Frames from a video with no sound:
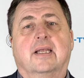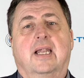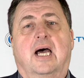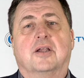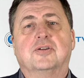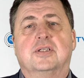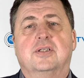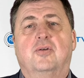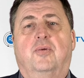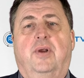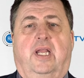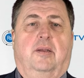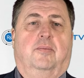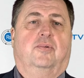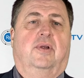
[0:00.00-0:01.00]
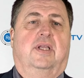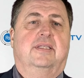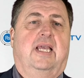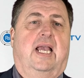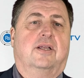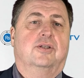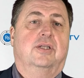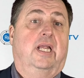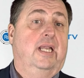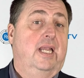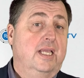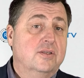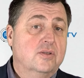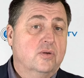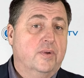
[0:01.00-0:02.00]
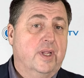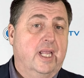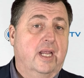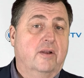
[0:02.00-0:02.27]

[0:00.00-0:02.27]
the largest uranium transaction in history,